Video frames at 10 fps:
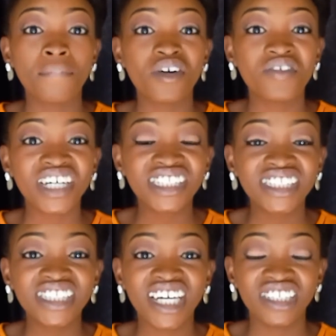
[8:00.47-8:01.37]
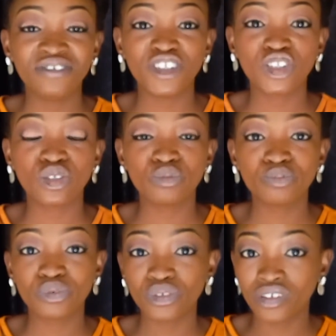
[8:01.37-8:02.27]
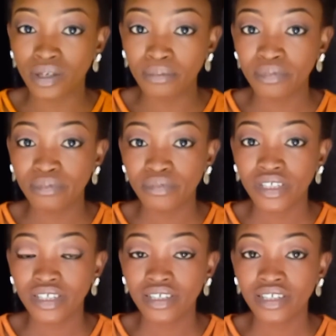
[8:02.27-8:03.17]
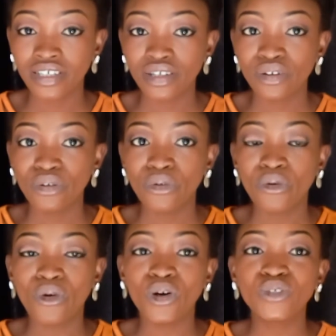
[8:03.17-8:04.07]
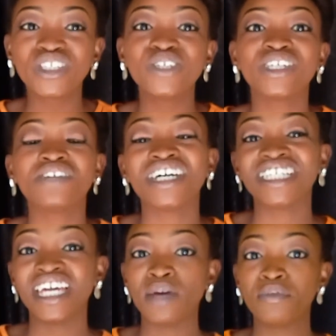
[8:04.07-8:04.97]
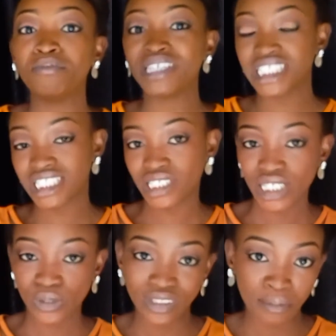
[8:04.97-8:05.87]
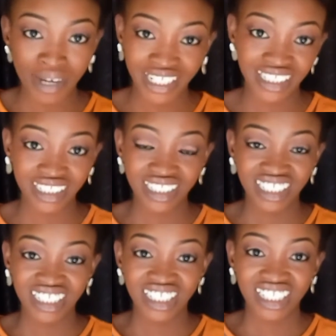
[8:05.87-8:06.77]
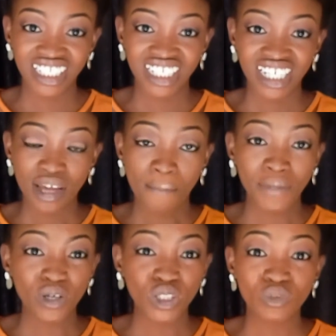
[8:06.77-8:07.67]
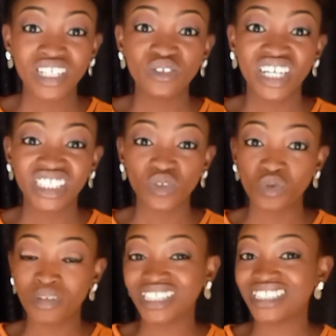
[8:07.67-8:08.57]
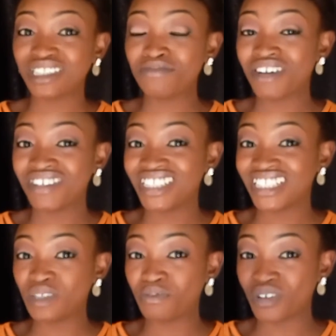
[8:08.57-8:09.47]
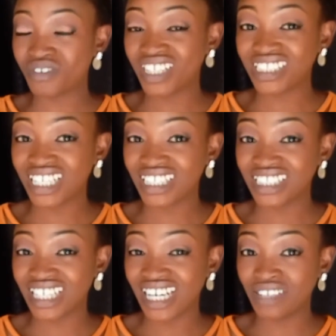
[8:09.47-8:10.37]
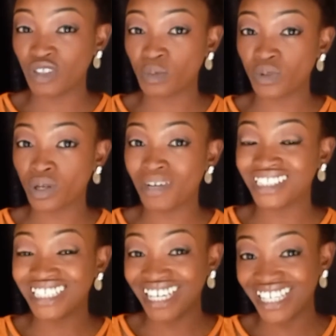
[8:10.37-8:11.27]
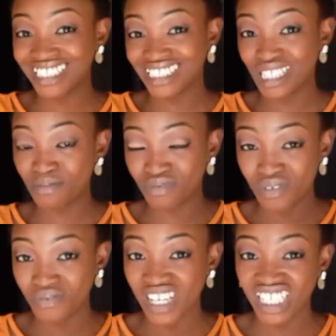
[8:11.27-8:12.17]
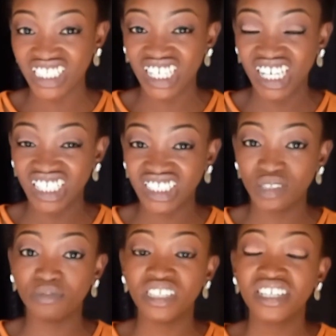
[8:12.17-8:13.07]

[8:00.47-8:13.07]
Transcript: poverty alleviation program, or you see yourself as a helpmate to the man? Because when you as a woman see marriage as a poverty alleviation program, as an escape from financial hardship,